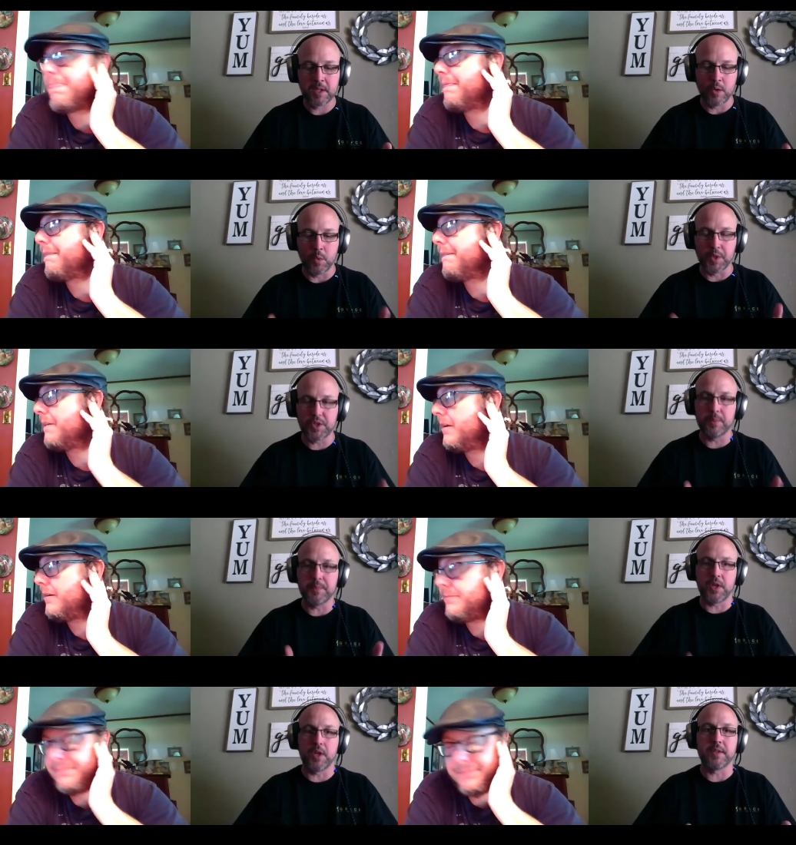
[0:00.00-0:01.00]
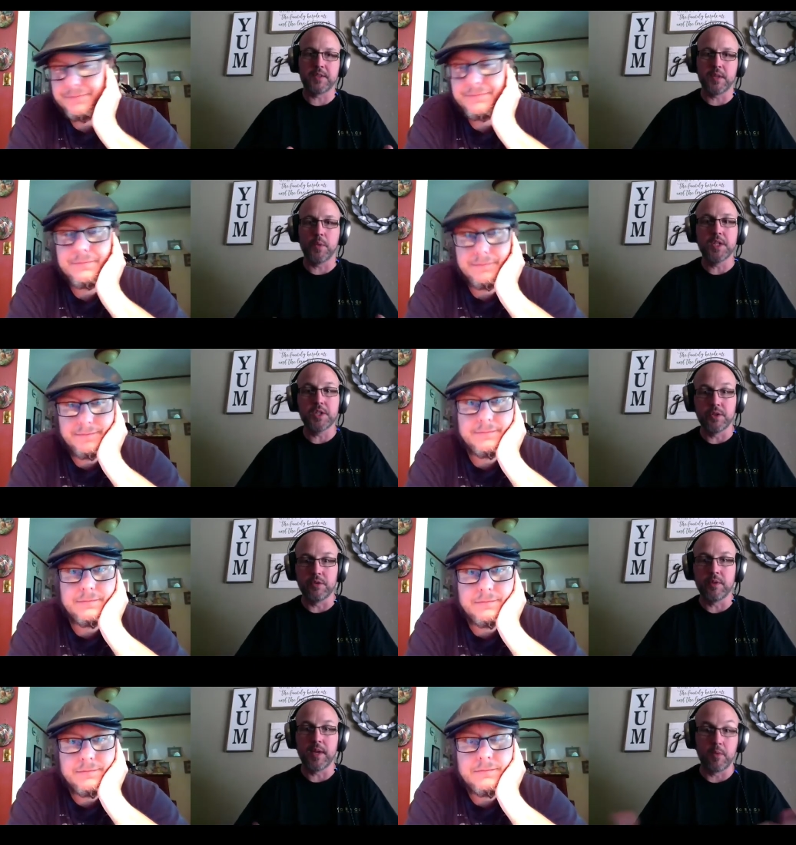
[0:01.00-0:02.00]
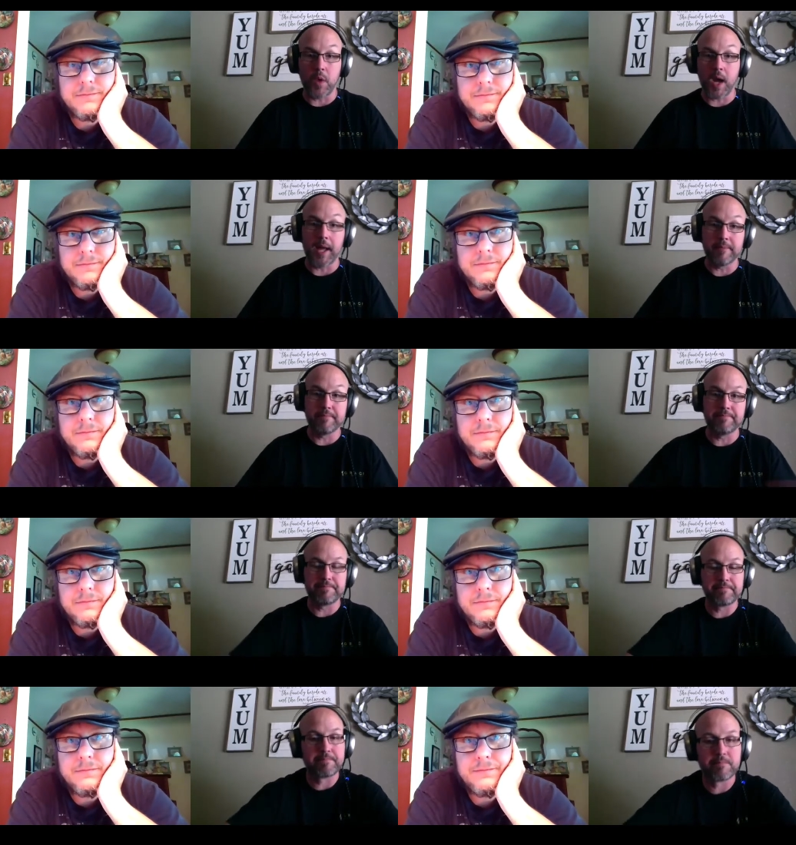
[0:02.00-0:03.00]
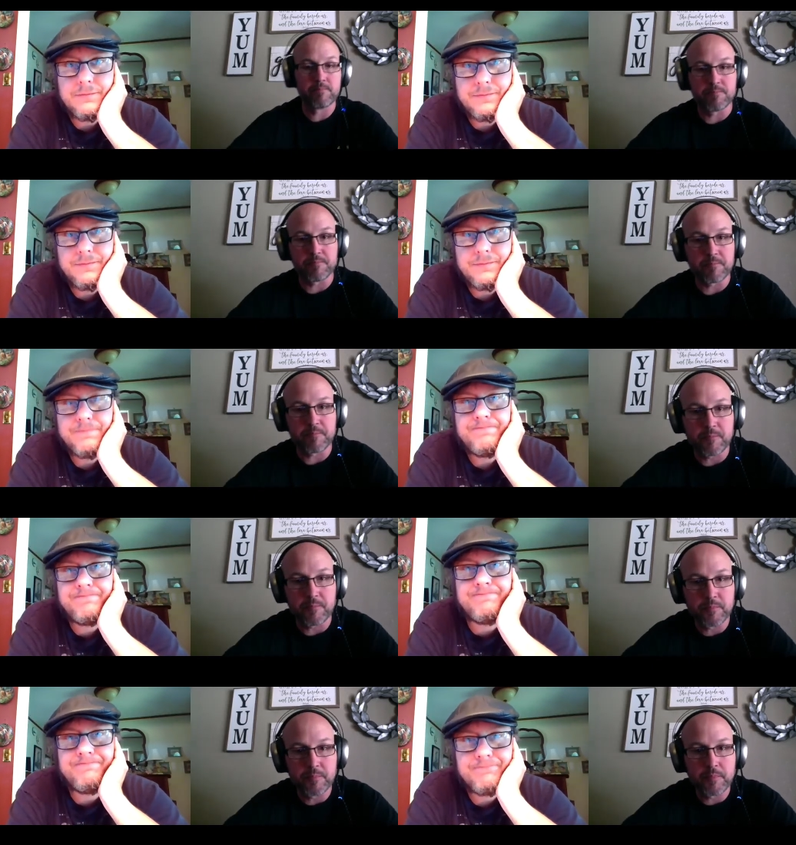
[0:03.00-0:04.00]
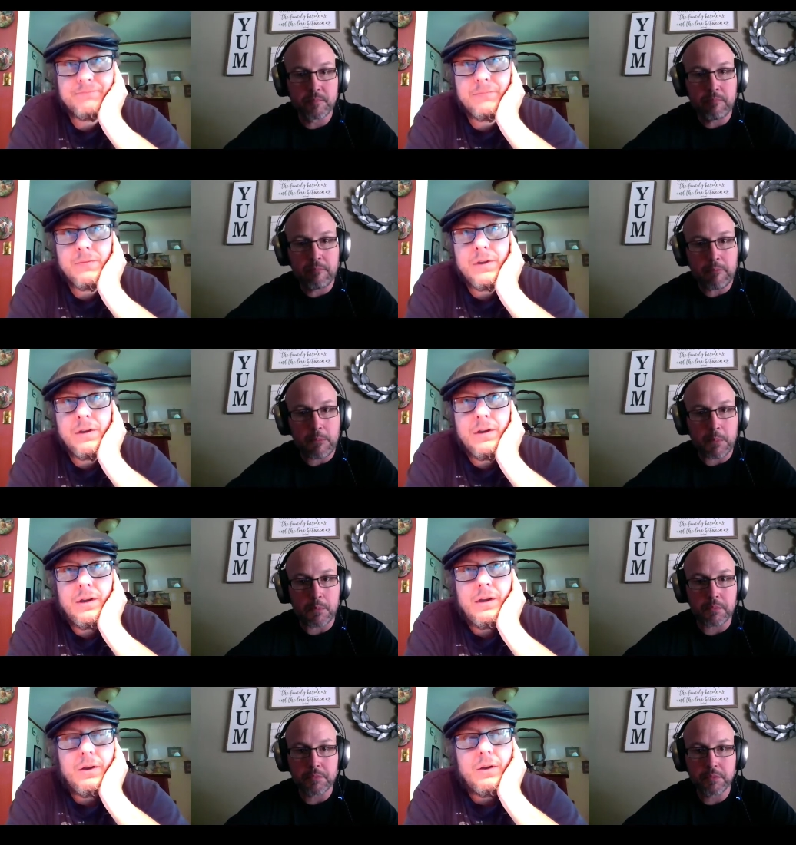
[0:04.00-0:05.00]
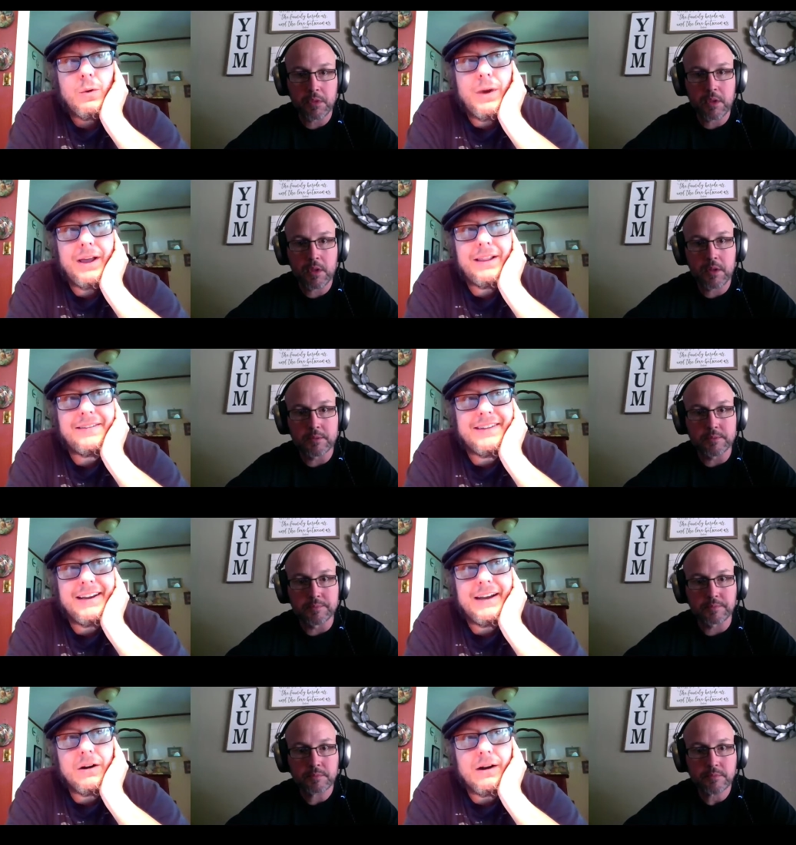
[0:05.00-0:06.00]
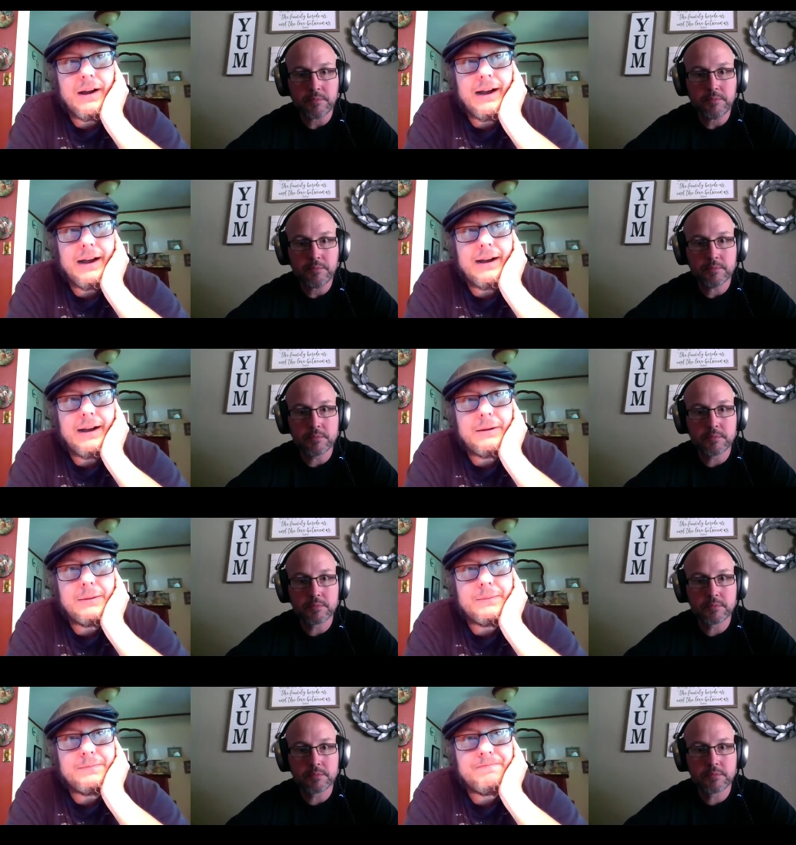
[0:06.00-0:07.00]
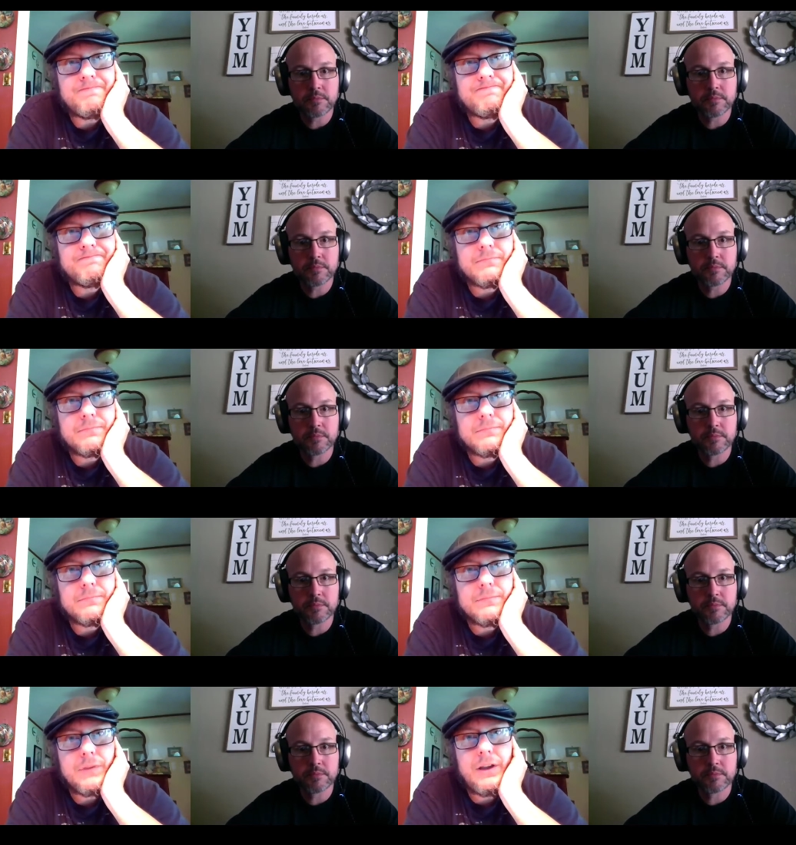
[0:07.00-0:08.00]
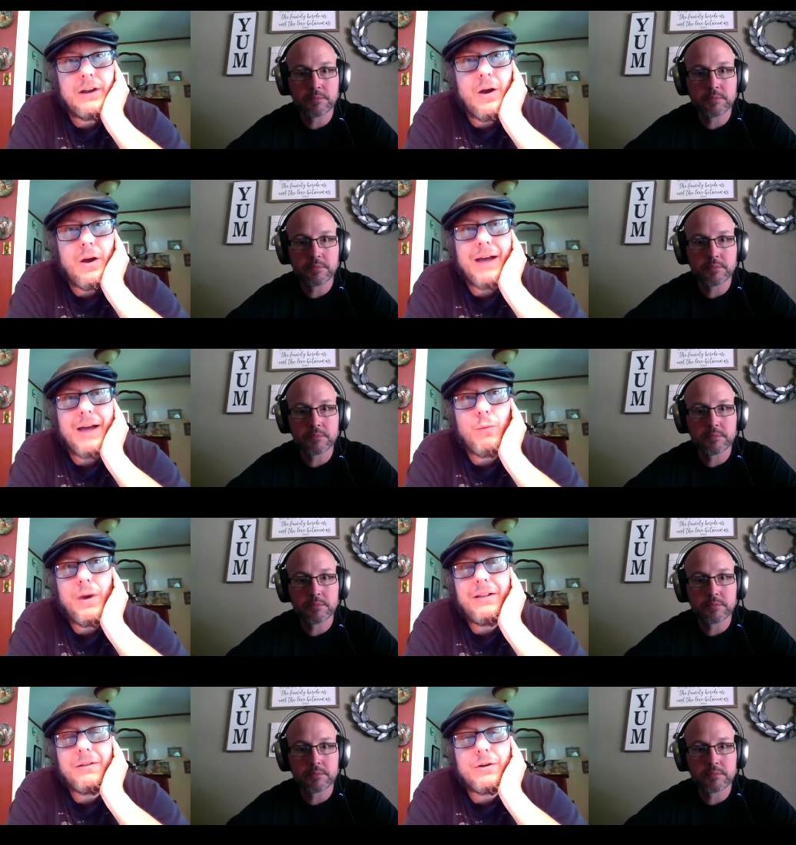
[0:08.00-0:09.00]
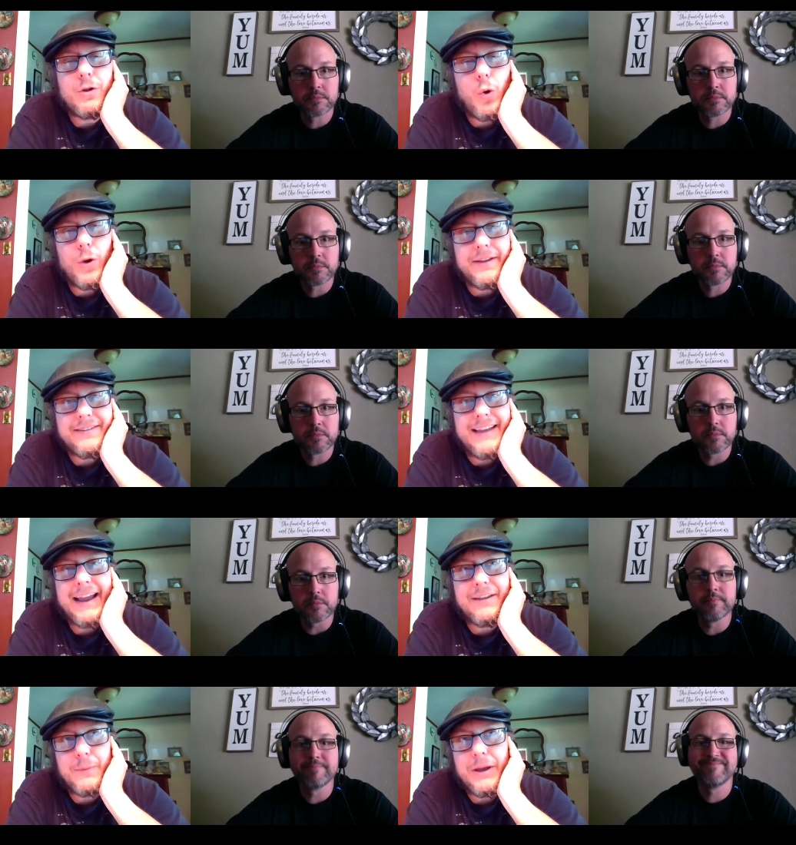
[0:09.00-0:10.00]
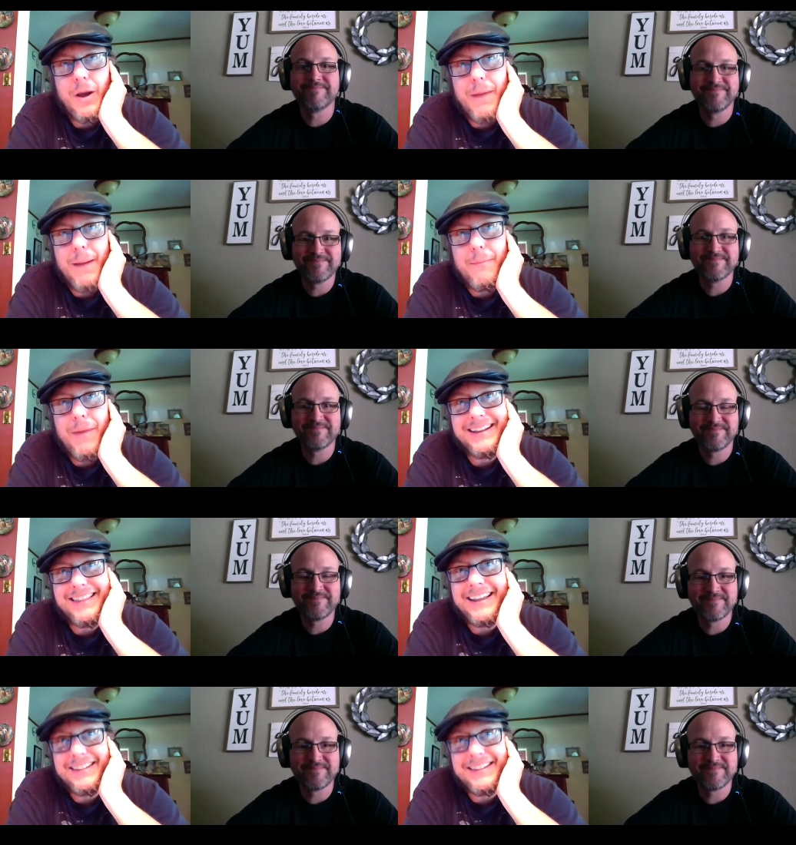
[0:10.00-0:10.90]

Speaker 1: worship songs that we do and why. Hmm.
Speaker 2: Well, let's see here. Um, you know, well, Glorious Day's been on my mind lately